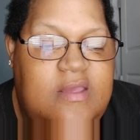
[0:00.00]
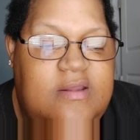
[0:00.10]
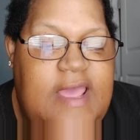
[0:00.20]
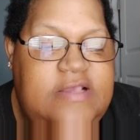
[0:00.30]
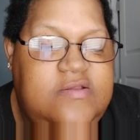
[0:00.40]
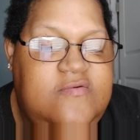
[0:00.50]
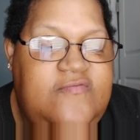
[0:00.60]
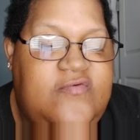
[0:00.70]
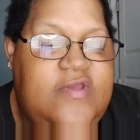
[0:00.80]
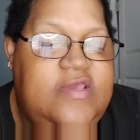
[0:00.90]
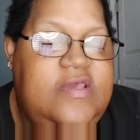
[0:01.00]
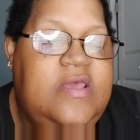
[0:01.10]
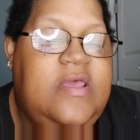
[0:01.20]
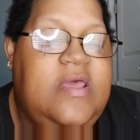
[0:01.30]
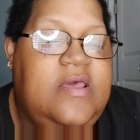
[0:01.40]
National Free
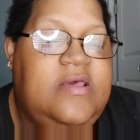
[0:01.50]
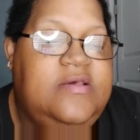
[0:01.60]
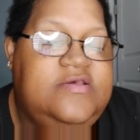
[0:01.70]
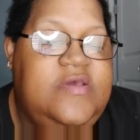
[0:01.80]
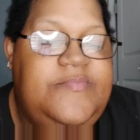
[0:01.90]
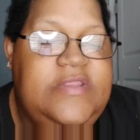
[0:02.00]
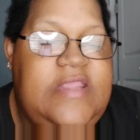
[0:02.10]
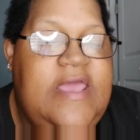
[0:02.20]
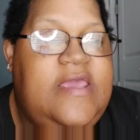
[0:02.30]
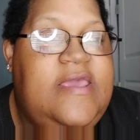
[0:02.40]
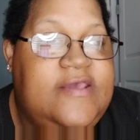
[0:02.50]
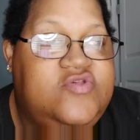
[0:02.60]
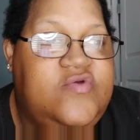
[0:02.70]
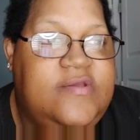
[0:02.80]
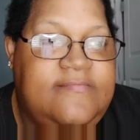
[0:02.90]
Shipping Day
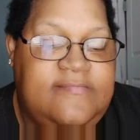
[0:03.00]
history.